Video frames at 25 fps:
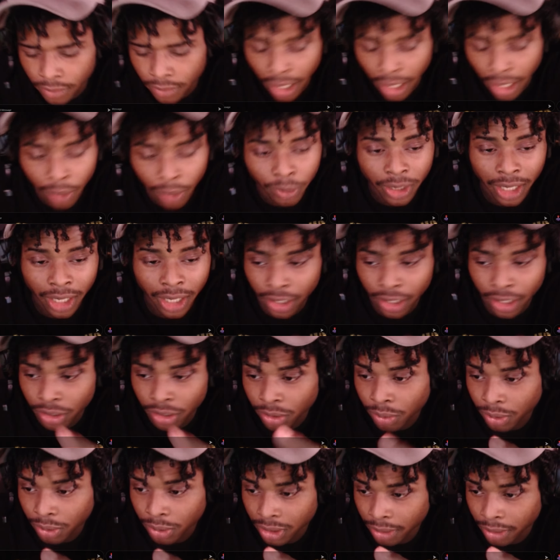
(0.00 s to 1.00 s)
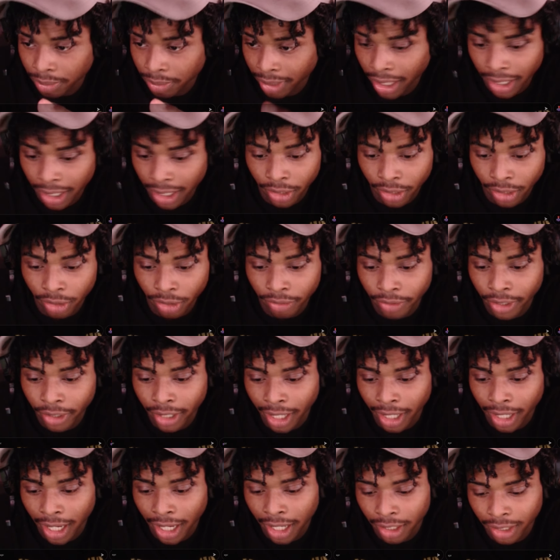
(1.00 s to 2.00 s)
I really like you with the black. Like, you're
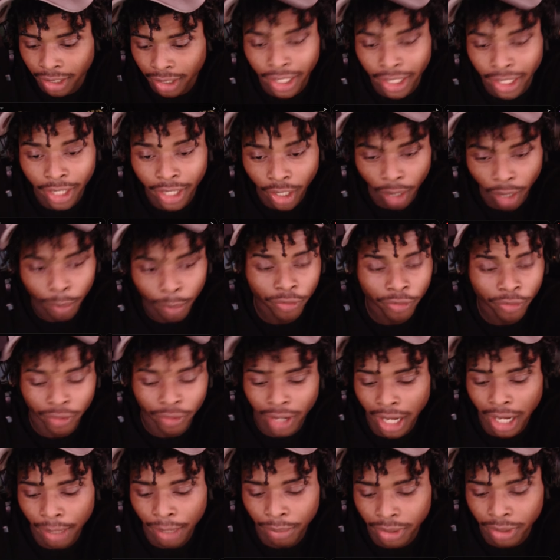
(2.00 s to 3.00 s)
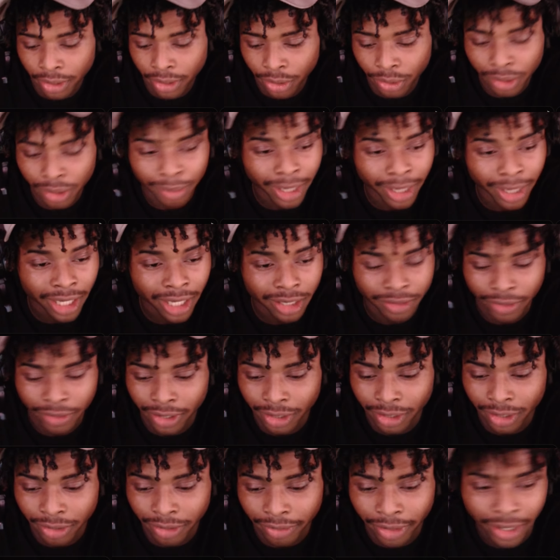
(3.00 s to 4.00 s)
very hot. Like, y'all both are hot, but you with the black,
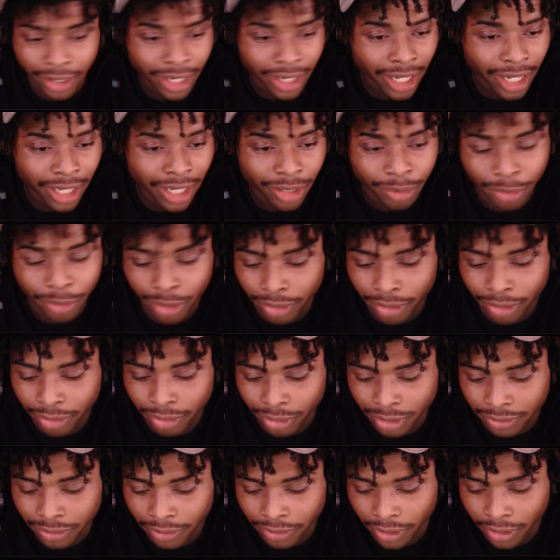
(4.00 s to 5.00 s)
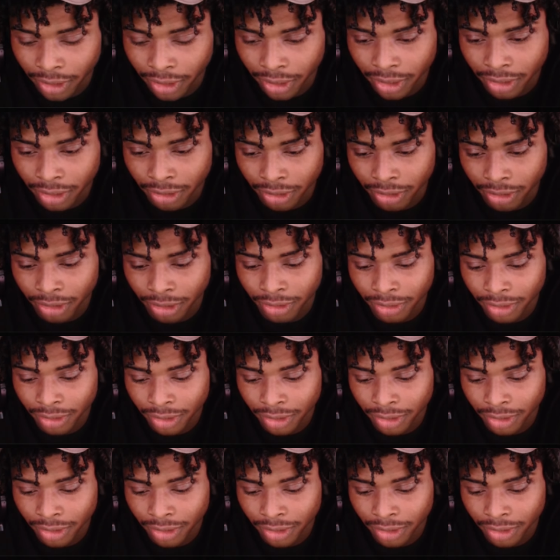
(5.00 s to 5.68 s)
you're very hot. You're beautiful as fuck. You know.